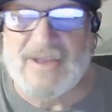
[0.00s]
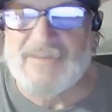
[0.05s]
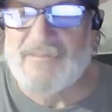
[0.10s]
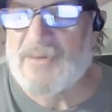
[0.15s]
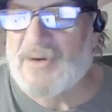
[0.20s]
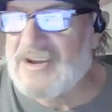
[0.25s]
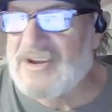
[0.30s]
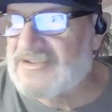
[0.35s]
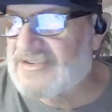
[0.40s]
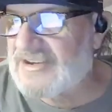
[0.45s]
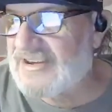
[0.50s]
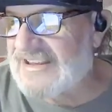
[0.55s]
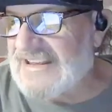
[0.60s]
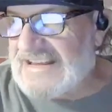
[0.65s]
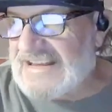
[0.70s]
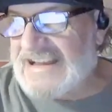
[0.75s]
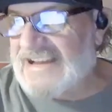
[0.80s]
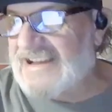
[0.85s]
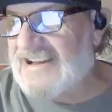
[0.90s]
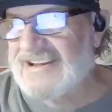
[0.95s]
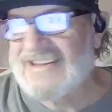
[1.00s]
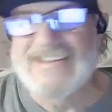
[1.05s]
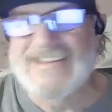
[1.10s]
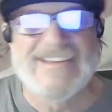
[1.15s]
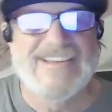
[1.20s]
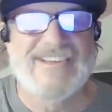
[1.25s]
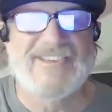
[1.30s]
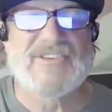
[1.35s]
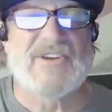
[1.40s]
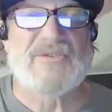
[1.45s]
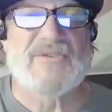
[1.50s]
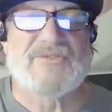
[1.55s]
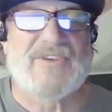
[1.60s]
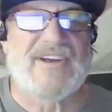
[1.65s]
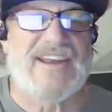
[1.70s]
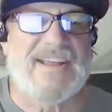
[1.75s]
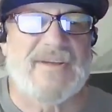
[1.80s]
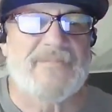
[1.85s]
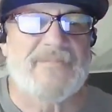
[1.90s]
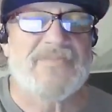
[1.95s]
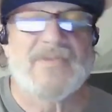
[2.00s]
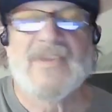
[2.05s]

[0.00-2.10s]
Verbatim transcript: and preaching ah so funny